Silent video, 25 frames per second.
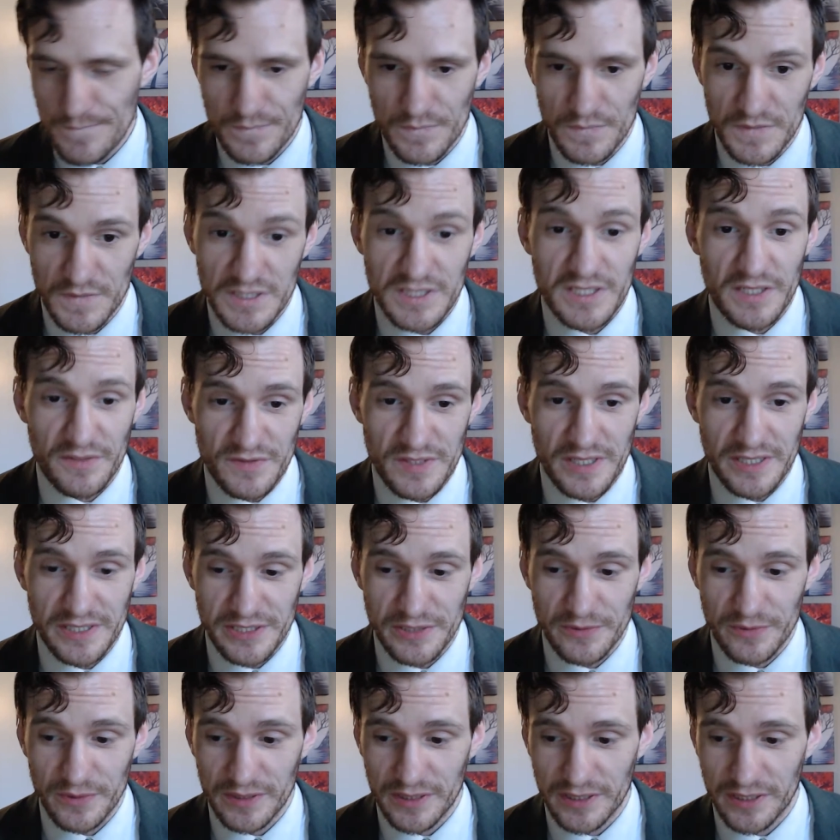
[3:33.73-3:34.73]
This stuff's
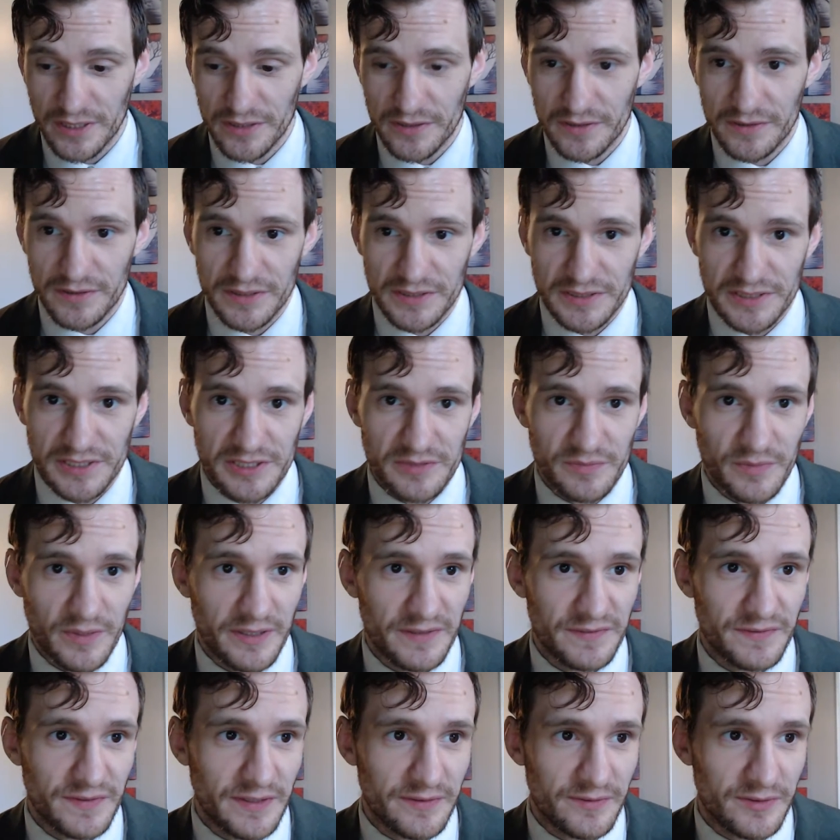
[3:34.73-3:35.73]
actually really good. This is my
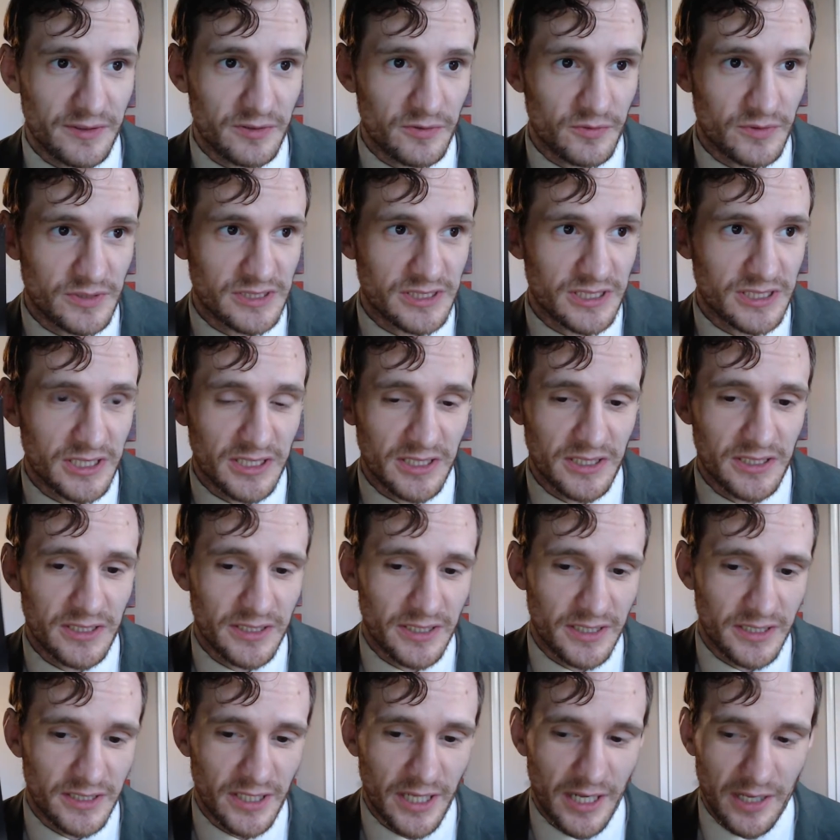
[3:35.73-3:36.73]
favorite whiskey,
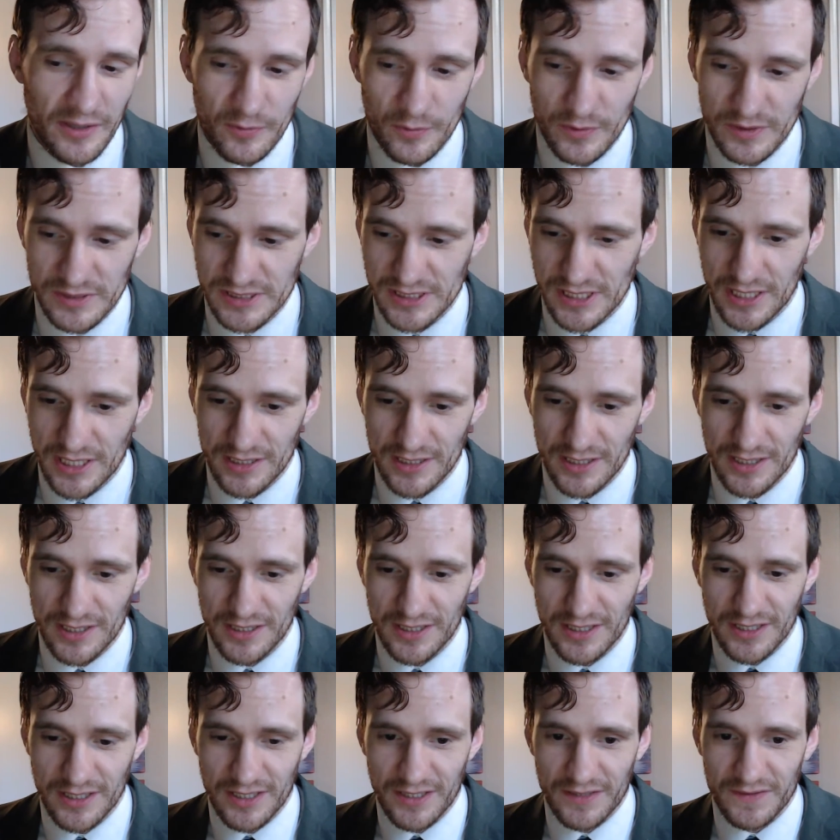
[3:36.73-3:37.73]

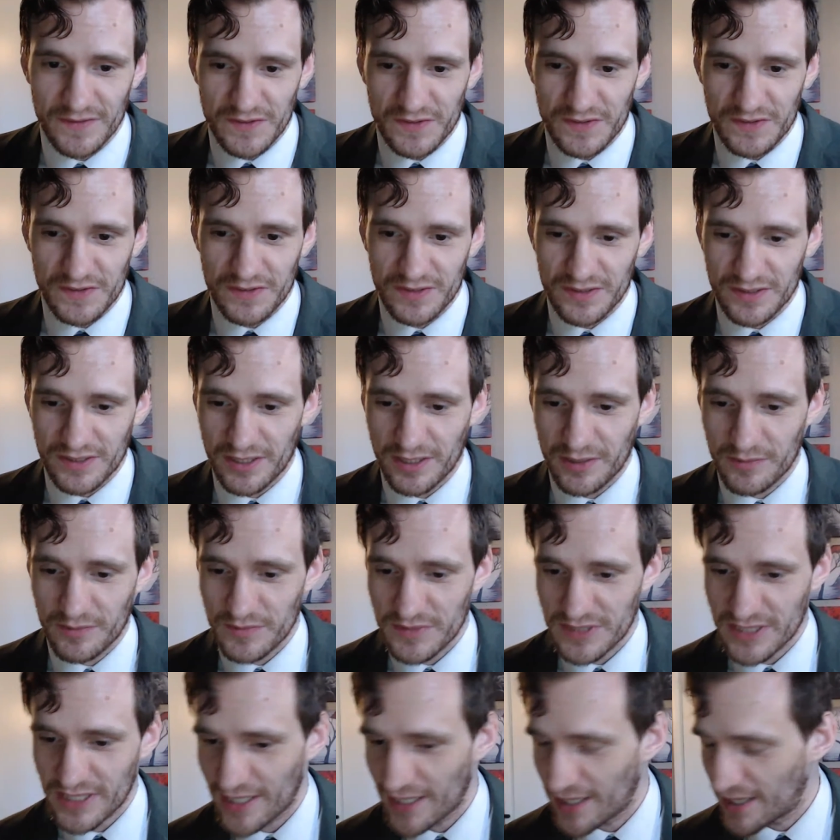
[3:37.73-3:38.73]
notwithstanding its
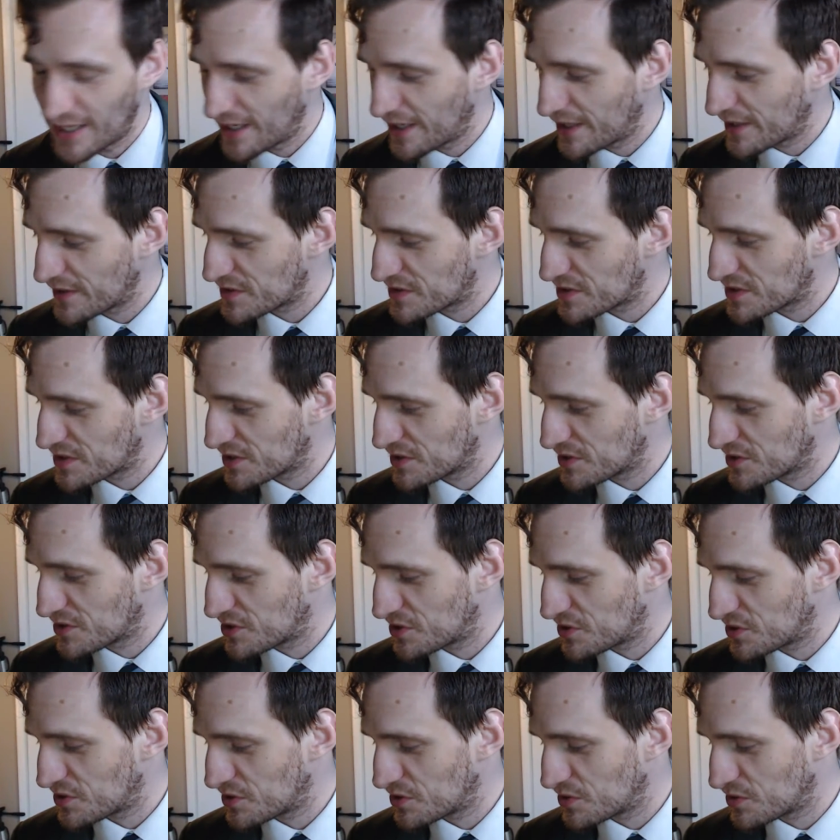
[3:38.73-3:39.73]
ties
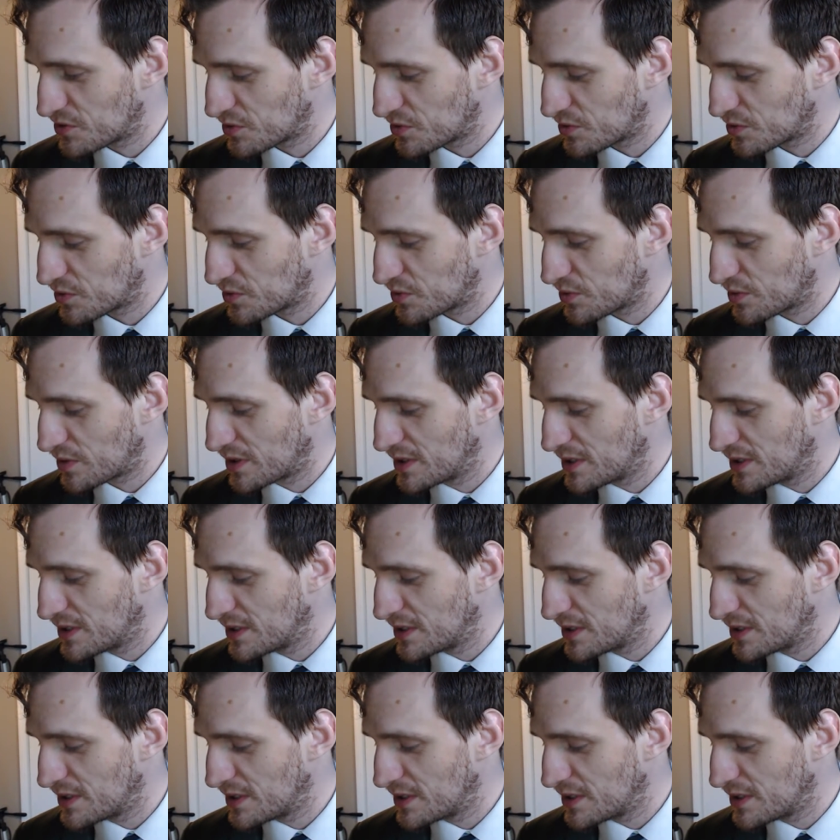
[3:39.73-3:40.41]
to